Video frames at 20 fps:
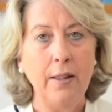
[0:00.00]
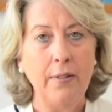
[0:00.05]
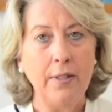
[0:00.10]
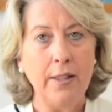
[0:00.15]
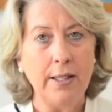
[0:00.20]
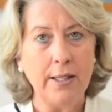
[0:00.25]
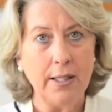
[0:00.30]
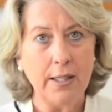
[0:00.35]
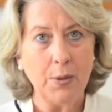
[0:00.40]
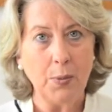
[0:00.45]

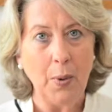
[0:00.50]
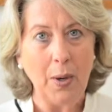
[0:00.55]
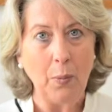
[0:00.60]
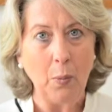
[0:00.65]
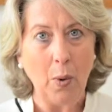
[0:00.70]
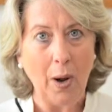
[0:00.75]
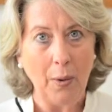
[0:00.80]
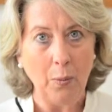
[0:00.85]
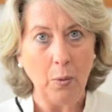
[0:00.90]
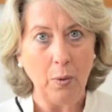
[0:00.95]
This is
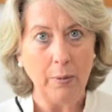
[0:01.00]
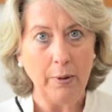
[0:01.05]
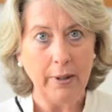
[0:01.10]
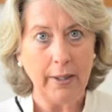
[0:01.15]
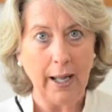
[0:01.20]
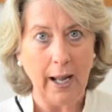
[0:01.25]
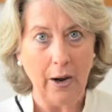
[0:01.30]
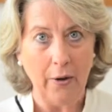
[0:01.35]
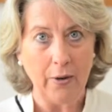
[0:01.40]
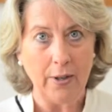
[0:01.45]
when one woman
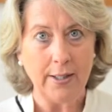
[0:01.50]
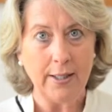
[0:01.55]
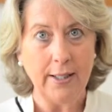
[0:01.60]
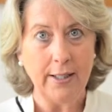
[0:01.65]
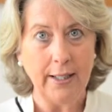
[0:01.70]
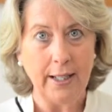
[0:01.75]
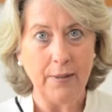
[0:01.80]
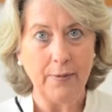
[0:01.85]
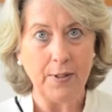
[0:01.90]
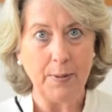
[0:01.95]
carries
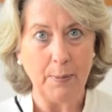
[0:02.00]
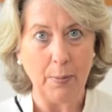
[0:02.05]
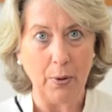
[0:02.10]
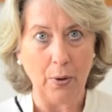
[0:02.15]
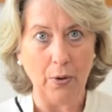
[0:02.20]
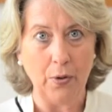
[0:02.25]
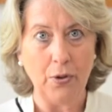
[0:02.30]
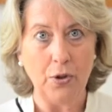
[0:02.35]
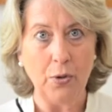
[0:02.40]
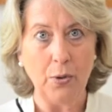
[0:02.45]
and gives
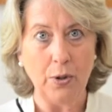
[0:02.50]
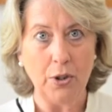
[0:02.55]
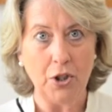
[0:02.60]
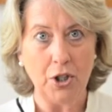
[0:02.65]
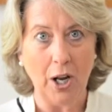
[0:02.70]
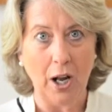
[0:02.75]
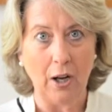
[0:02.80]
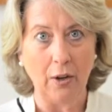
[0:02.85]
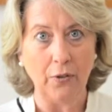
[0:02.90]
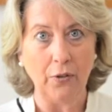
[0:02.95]
birth to a
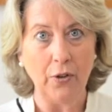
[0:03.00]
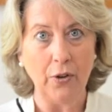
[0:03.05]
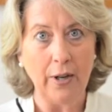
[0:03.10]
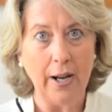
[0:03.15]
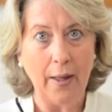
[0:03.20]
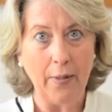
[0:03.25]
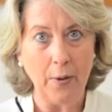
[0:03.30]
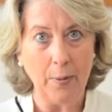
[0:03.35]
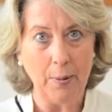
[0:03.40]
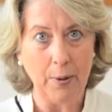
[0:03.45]
child for
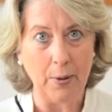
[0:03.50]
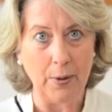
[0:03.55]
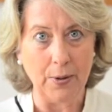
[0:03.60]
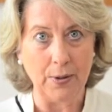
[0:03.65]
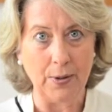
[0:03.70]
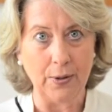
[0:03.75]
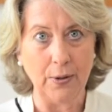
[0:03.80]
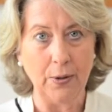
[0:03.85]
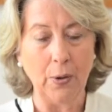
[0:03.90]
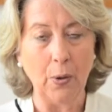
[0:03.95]
another
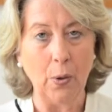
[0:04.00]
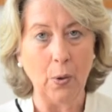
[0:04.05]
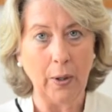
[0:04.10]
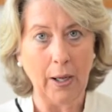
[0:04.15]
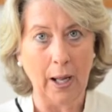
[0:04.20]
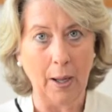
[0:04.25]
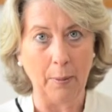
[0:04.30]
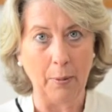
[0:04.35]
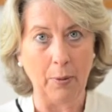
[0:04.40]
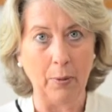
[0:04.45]
person or
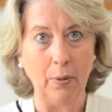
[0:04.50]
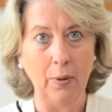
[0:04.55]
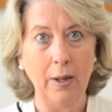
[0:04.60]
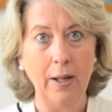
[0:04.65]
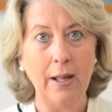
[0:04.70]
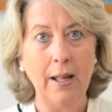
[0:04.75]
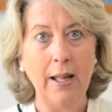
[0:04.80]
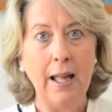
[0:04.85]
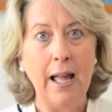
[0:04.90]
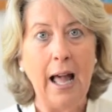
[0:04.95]
couple
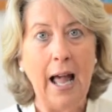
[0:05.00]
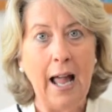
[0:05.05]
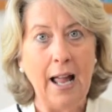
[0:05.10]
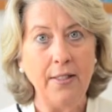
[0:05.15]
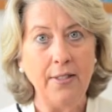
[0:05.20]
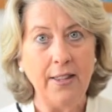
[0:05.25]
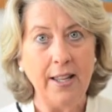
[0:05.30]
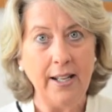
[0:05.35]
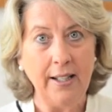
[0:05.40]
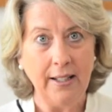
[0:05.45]

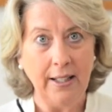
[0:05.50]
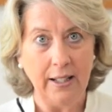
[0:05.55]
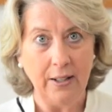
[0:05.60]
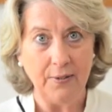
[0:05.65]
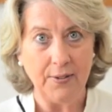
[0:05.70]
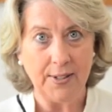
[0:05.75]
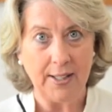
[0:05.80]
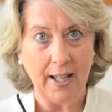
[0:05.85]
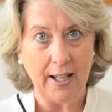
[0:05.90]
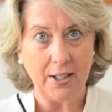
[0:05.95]
and then
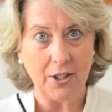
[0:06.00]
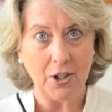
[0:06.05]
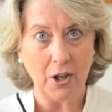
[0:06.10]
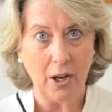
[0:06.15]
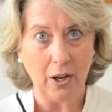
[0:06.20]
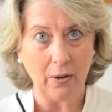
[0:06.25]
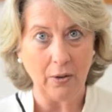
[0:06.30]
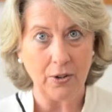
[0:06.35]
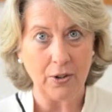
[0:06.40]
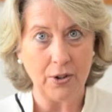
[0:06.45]
gives that
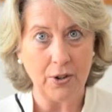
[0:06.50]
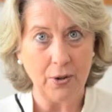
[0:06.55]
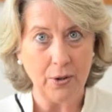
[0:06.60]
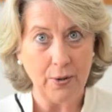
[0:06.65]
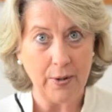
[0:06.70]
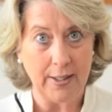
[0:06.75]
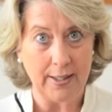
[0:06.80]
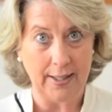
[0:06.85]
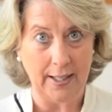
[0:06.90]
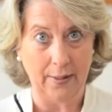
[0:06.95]
child to
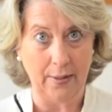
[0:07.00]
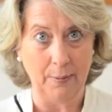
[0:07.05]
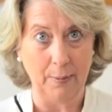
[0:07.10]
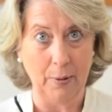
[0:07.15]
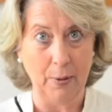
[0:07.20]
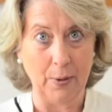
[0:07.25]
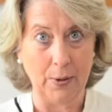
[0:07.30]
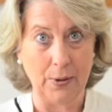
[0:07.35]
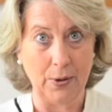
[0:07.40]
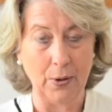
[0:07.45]
this other
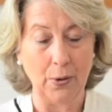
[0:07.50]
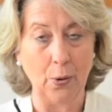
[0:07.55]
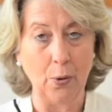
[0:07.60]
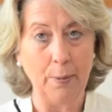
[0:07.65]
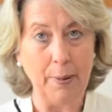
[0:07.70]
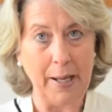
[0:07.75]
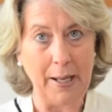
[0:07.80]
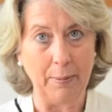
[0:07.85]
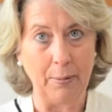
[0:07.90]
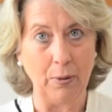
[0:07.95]
person or
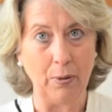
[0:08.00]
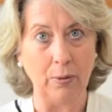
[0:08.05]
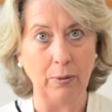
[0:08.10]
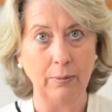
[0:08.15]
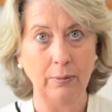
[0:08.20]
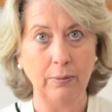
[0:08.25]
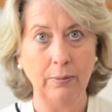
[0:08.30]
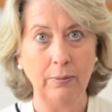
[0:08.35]
people.